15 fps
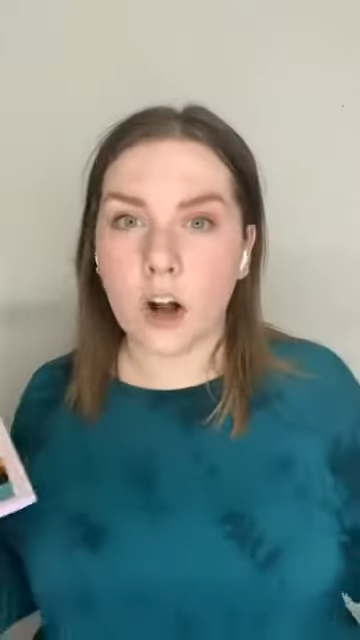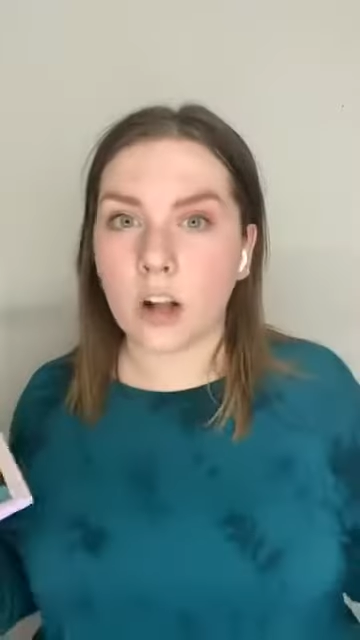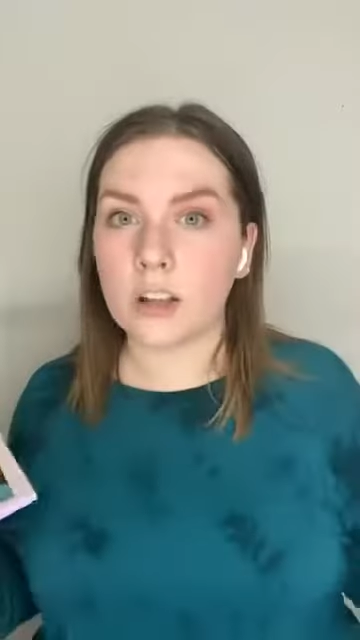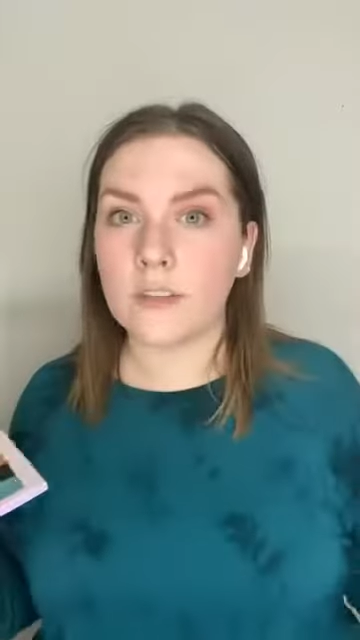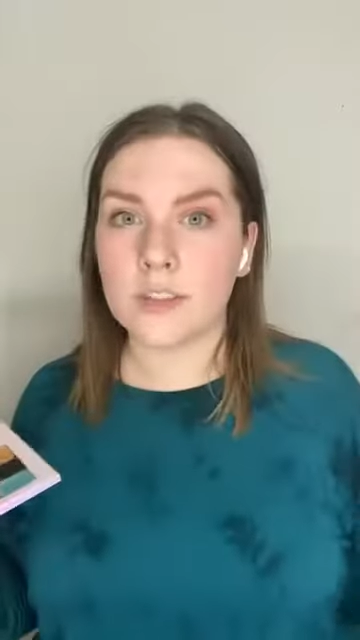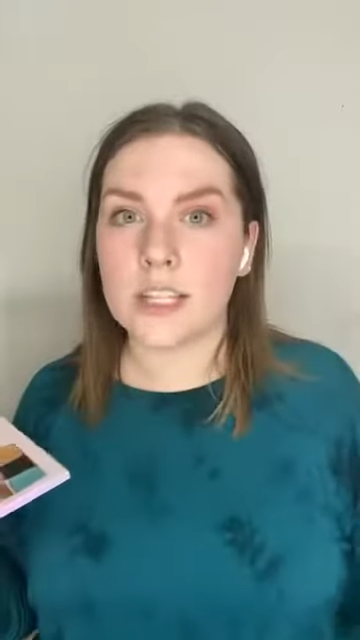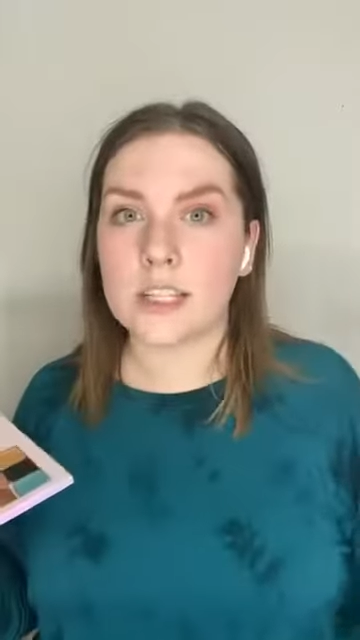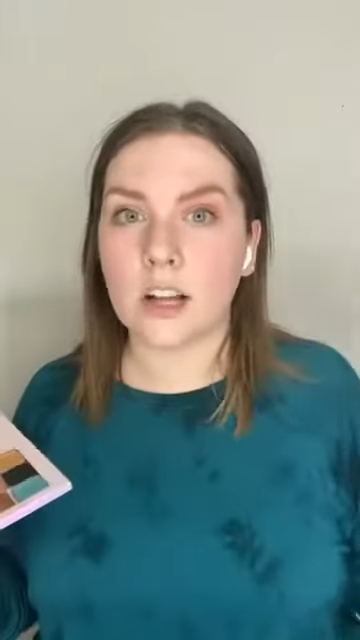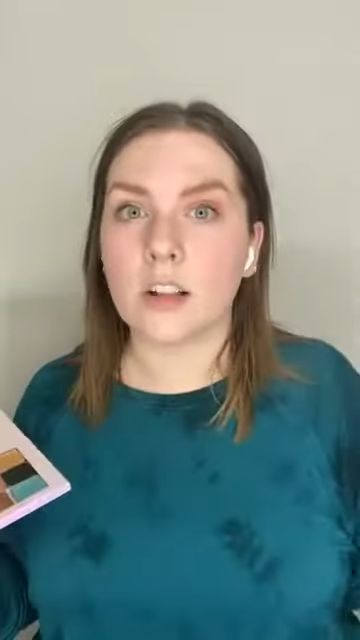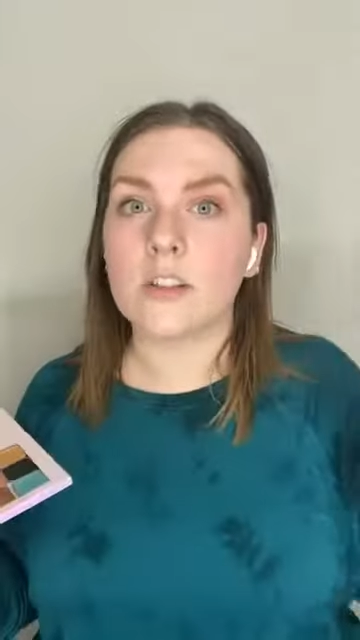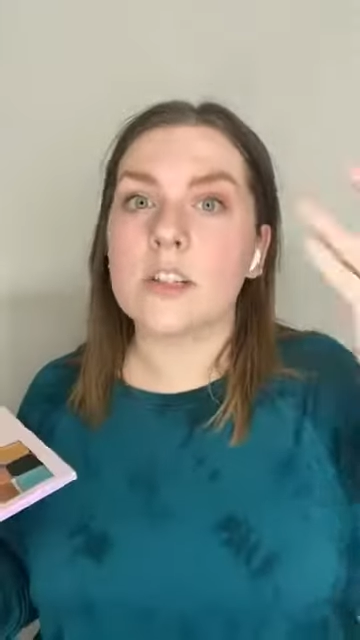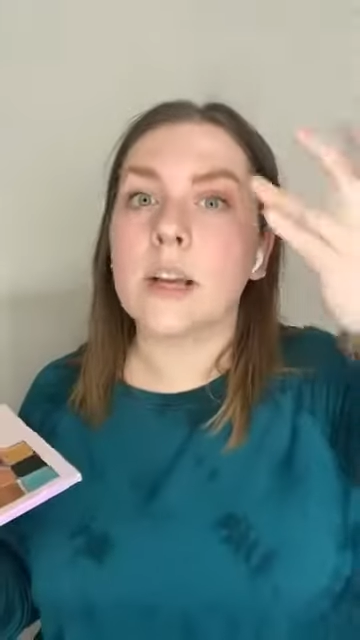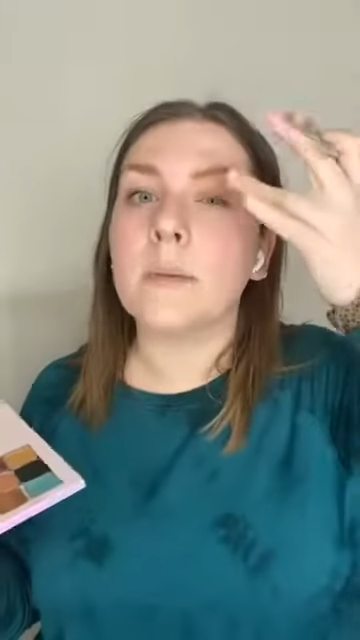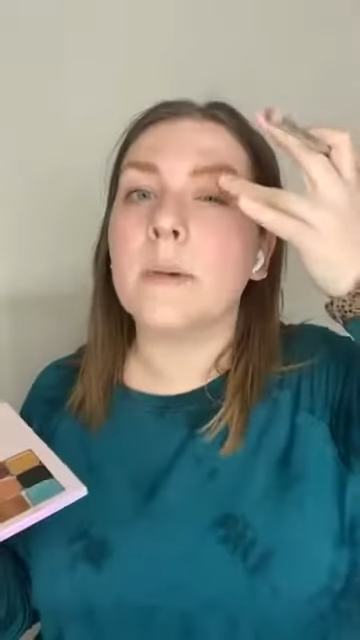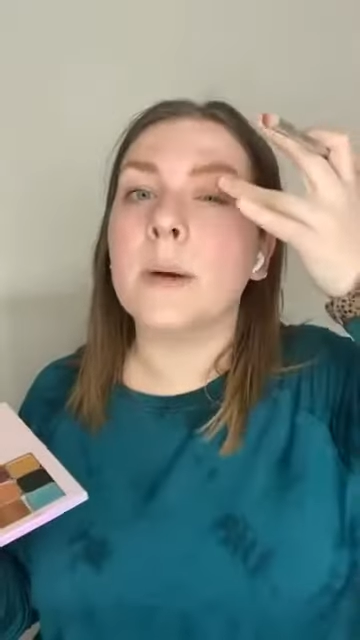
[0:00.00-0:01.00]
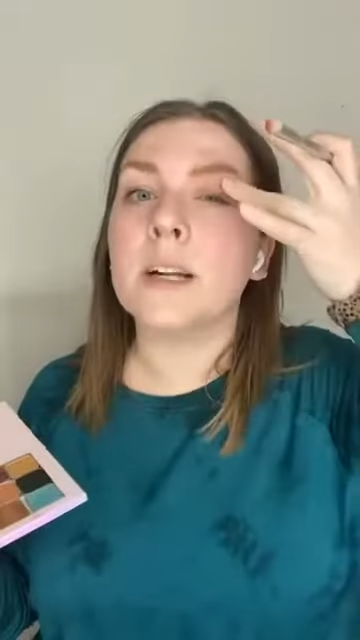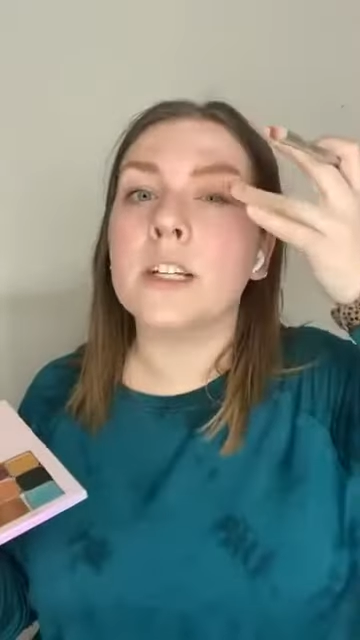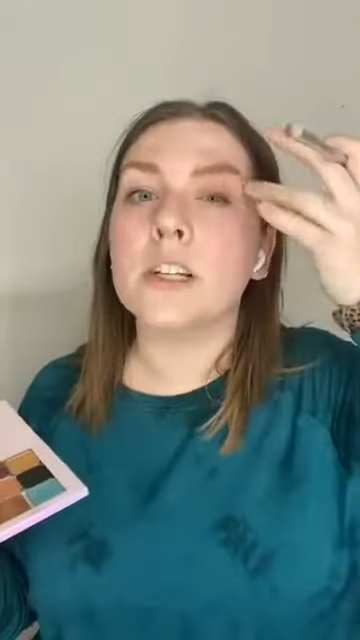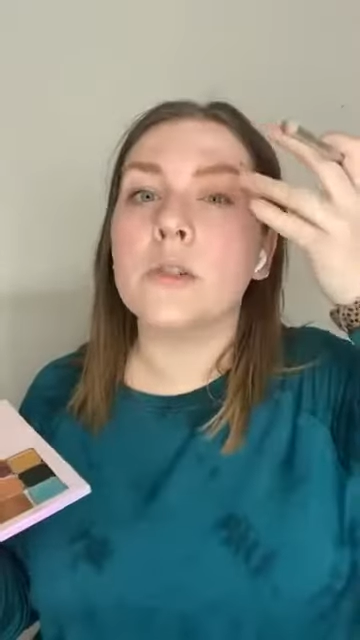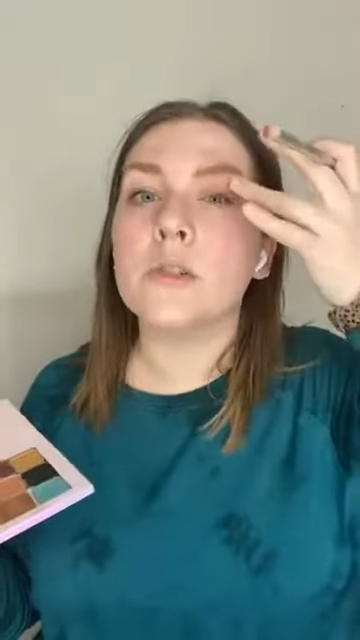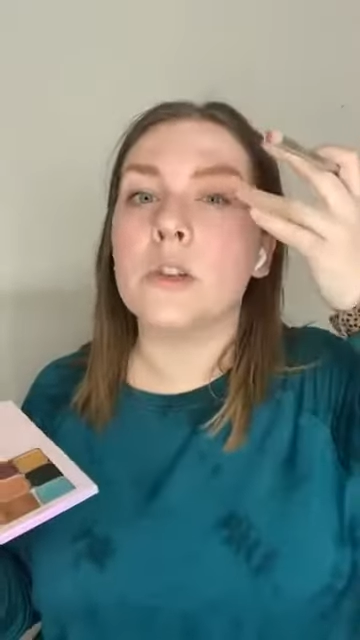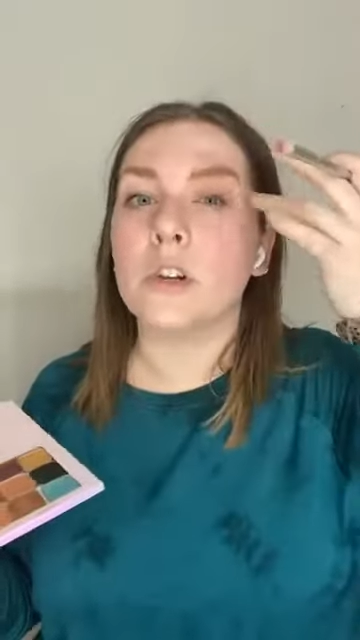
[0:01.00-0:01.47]
all of these colors I'm about
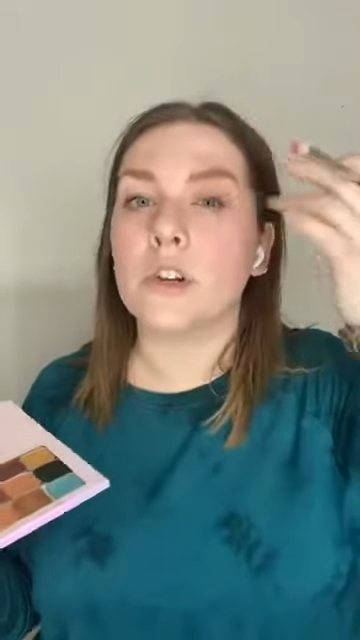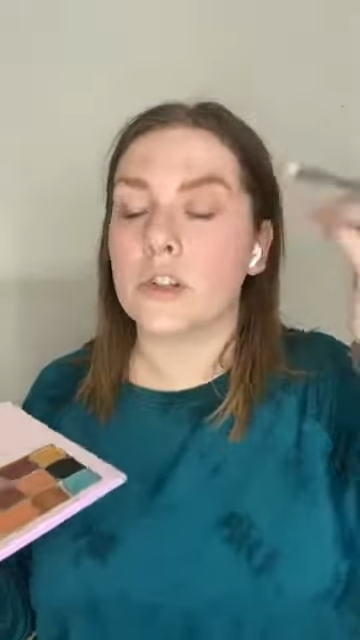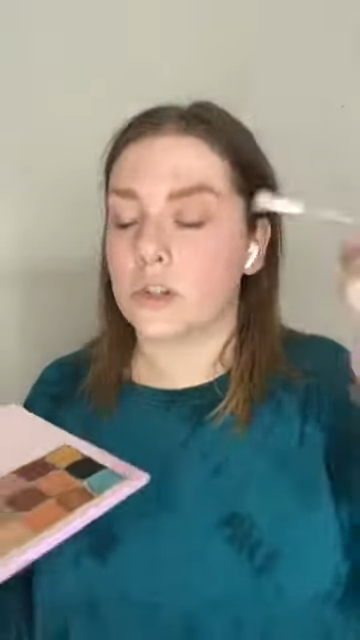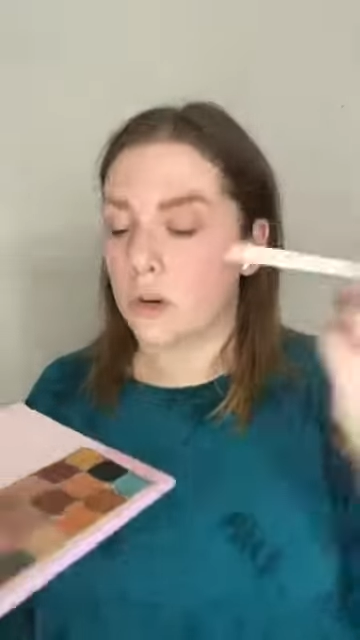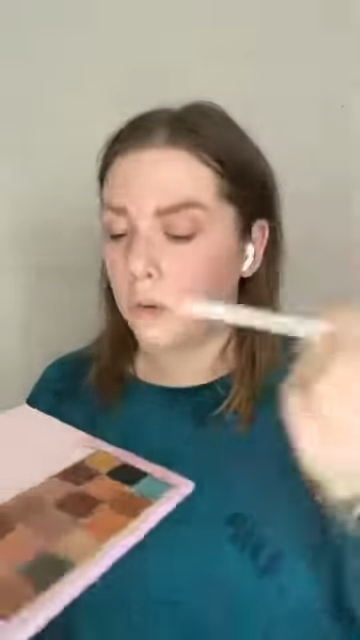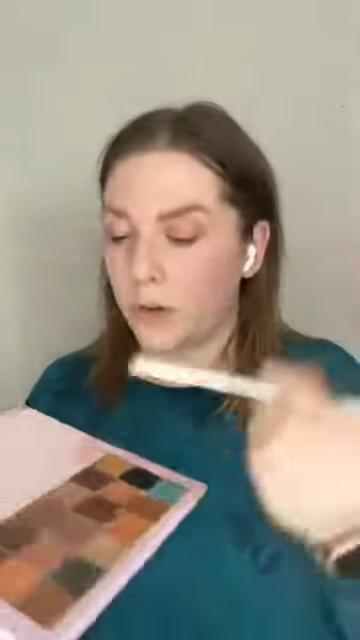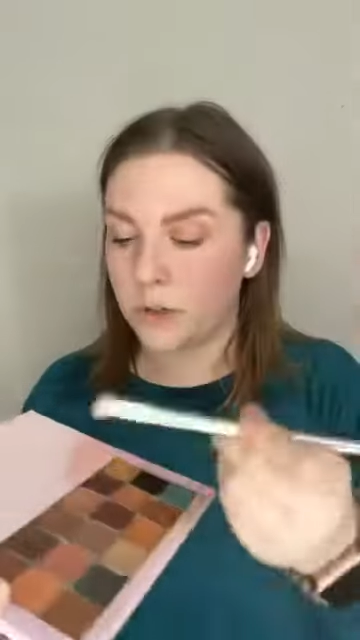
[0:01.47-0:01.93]
to use are so